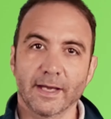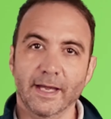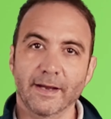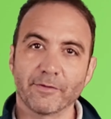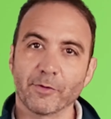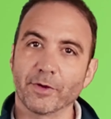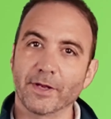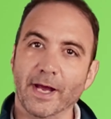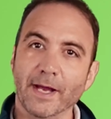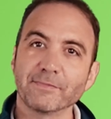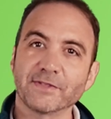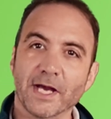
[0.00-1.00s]
Hey everyone,
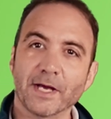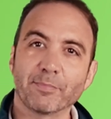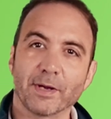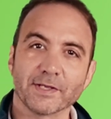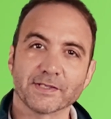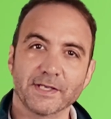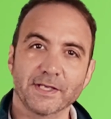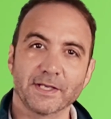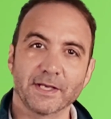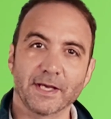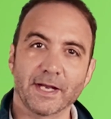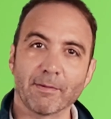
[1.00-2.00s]
I'm Todd Ponsky,
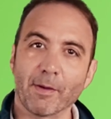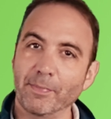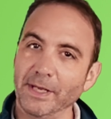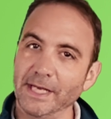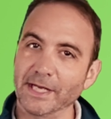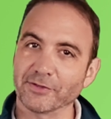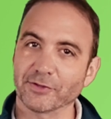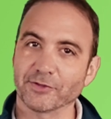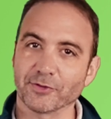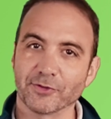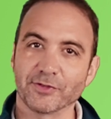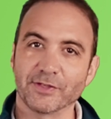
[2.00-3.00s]
and I'm a pediatric
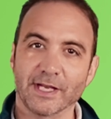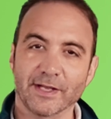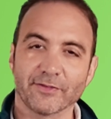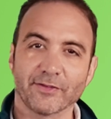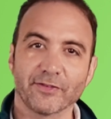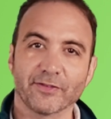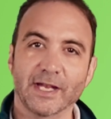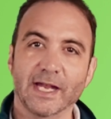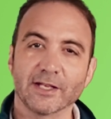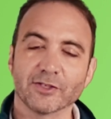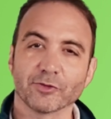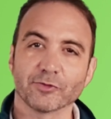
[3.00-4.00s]
surgeon at
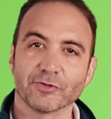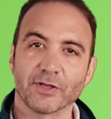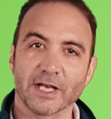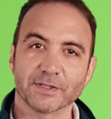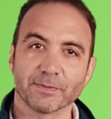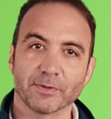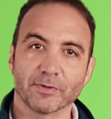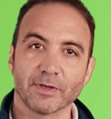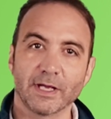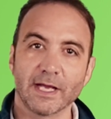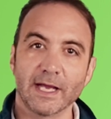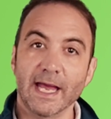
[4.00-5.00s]
Cincinnati Children's Hospital.
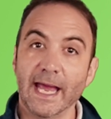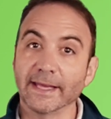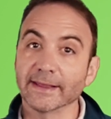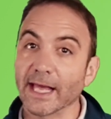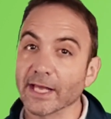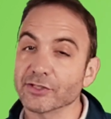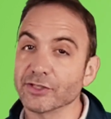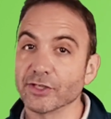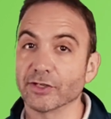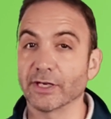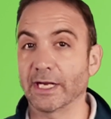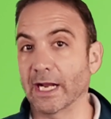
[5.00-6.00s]
And last
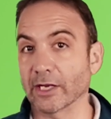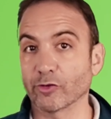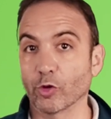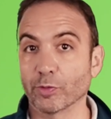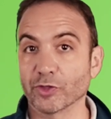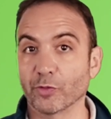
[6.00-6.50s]
year in October